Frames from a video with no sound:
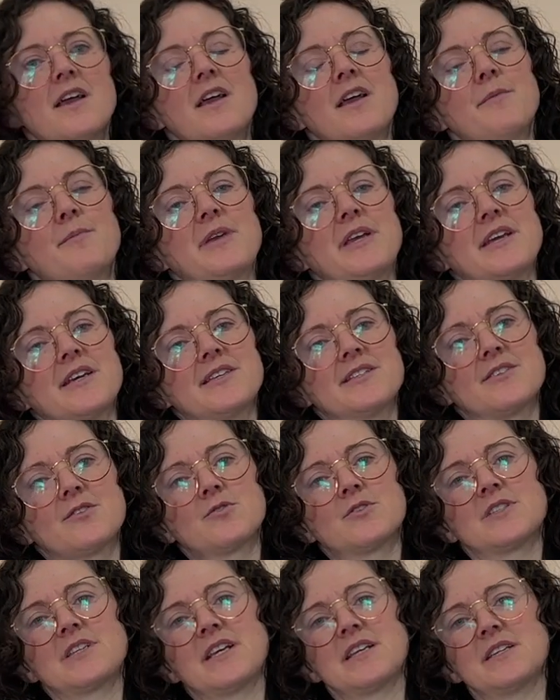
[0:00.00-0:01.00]
because those
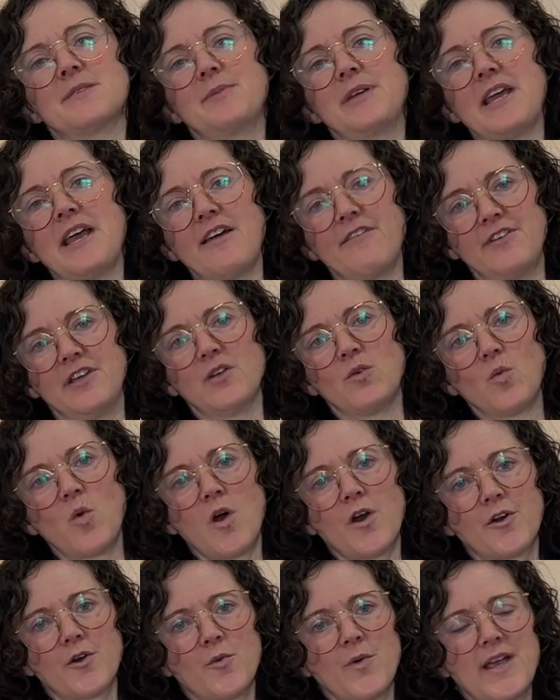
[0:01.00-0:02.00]
tend to be heavy in
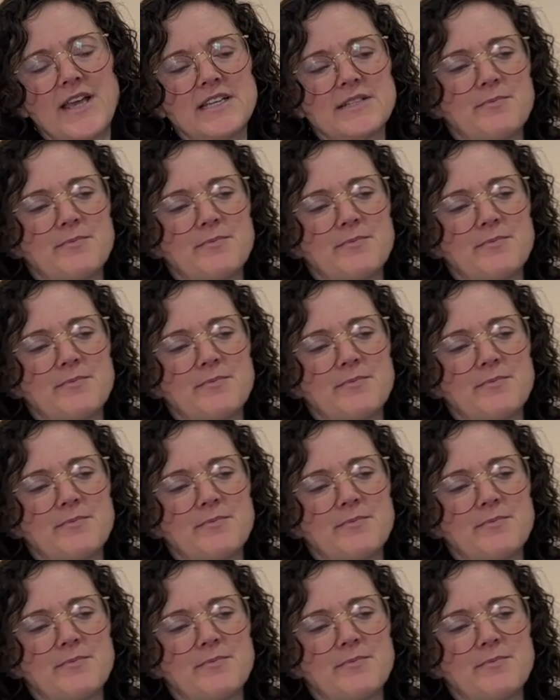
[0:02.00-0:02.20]
water weight,